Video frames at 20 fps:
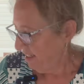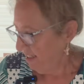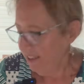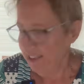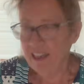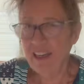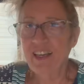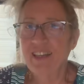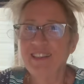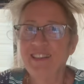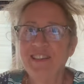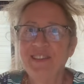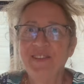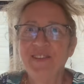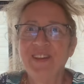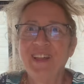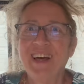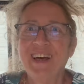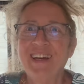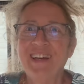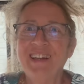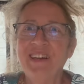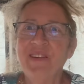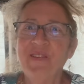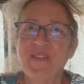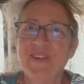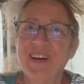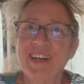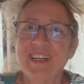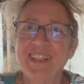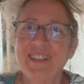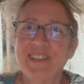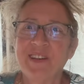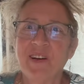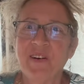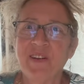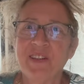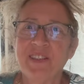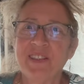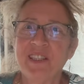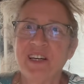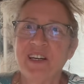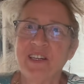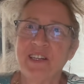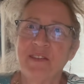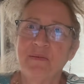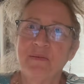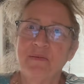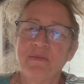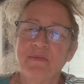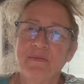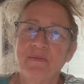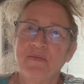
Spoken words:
I had to do that anyways all the time.